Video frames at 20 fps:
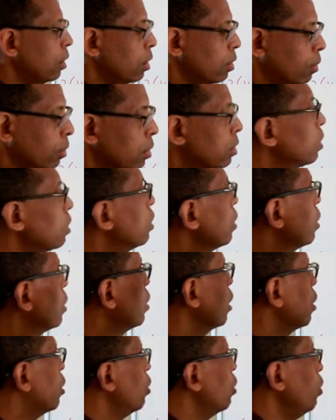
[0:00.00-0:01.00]
So this is
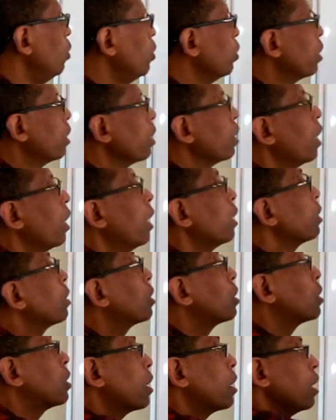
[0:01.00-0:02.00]
just looking at
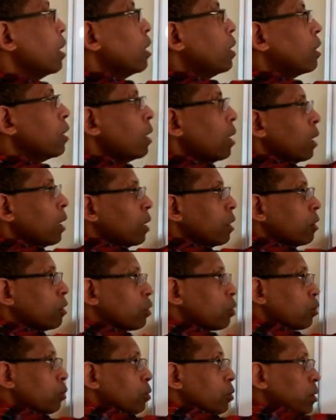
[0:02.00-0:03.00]
straight
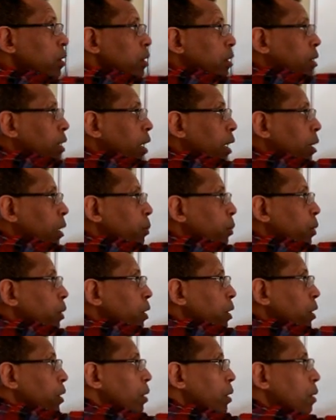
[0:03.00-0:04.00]
through this carbon
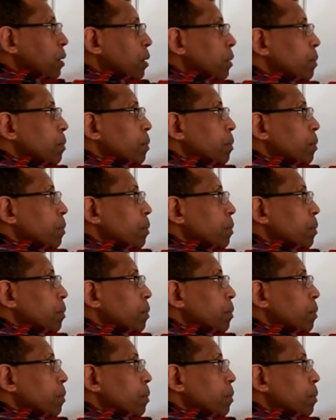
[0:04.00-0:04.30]
here.